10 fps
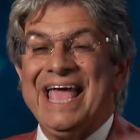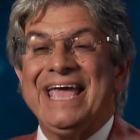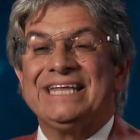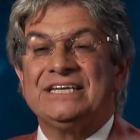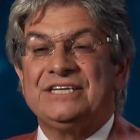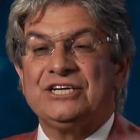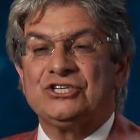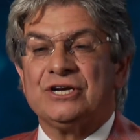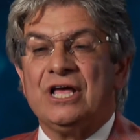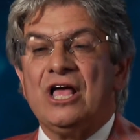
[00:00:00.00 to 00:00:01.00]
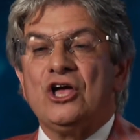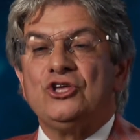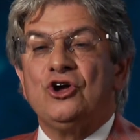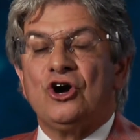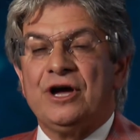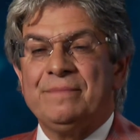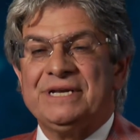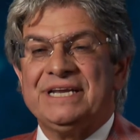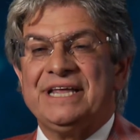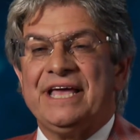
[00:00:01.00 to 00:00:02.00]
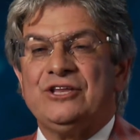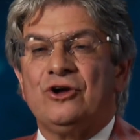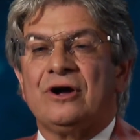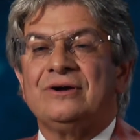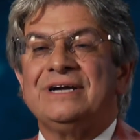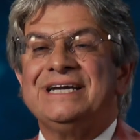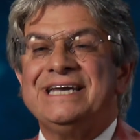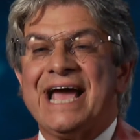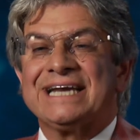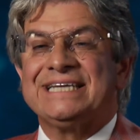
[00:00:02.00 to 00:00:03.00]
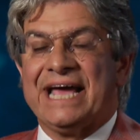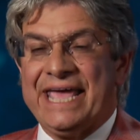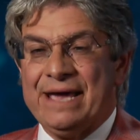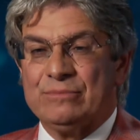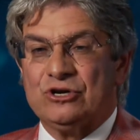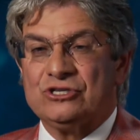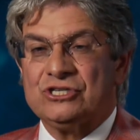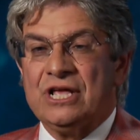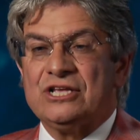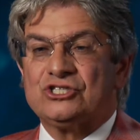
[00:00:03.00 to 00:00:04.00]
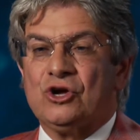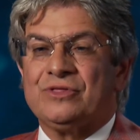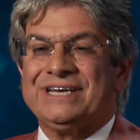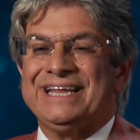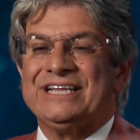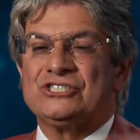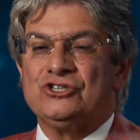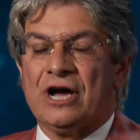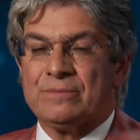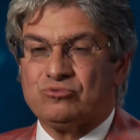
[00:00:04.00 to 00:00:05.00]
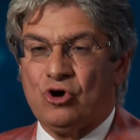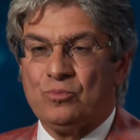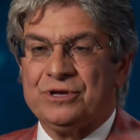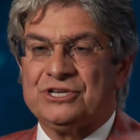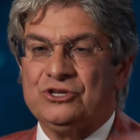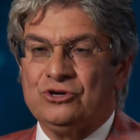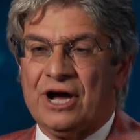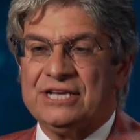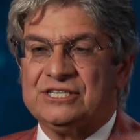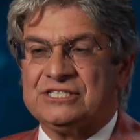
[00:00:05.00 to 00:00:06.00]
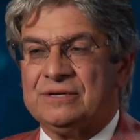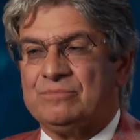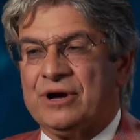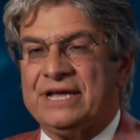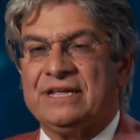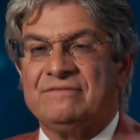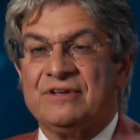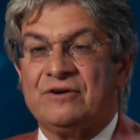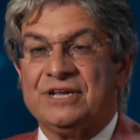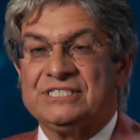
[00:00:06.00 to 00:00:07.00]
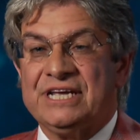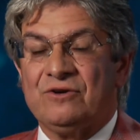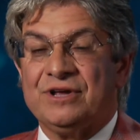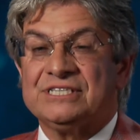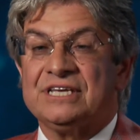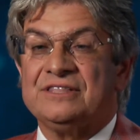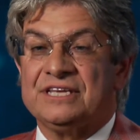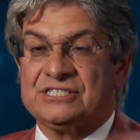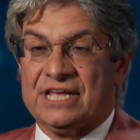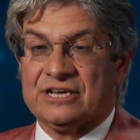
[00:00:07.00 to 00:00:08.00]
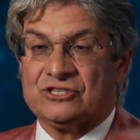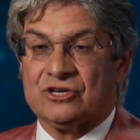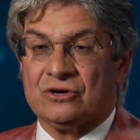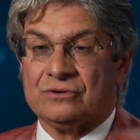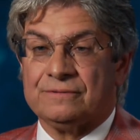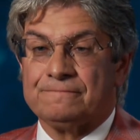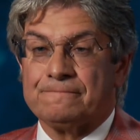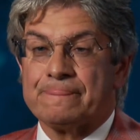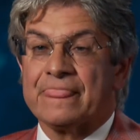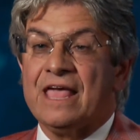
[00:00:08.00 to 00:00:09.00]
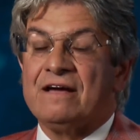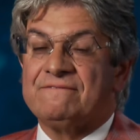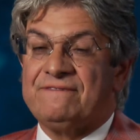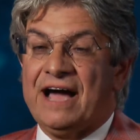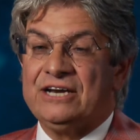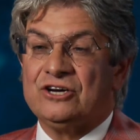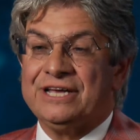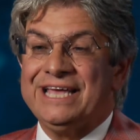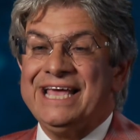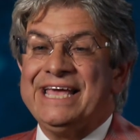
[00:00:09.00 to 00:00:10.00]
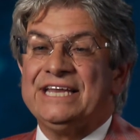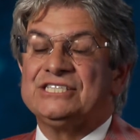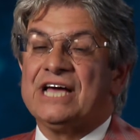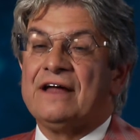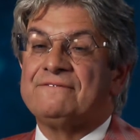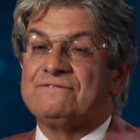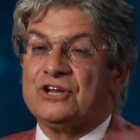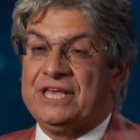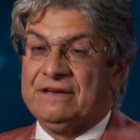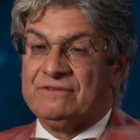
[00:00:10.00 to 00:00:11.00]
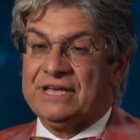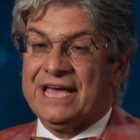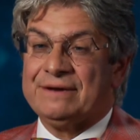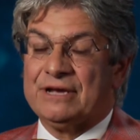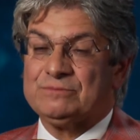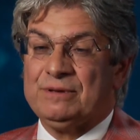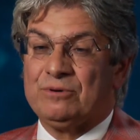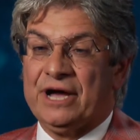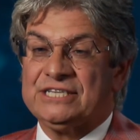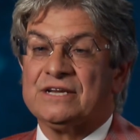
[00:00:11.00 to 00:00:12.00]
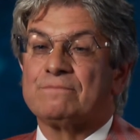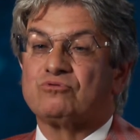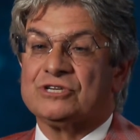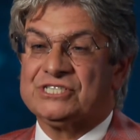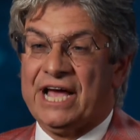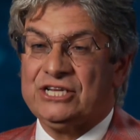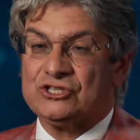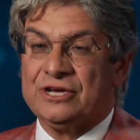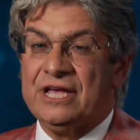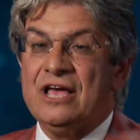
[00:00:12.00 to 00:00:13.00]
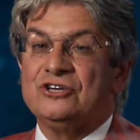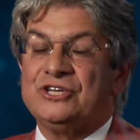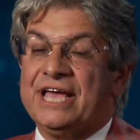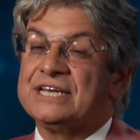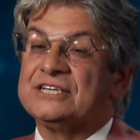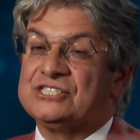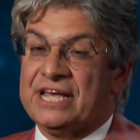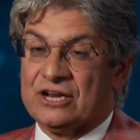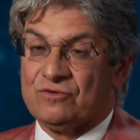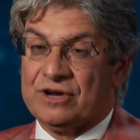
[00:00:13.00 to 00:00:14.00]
In addition, you're limited in your neck diameters so that it is not appropriate to utilize this implant in various areas in the aesthetic zone. Finally, it is unforgiving and must be placed precisely to get an aesthetic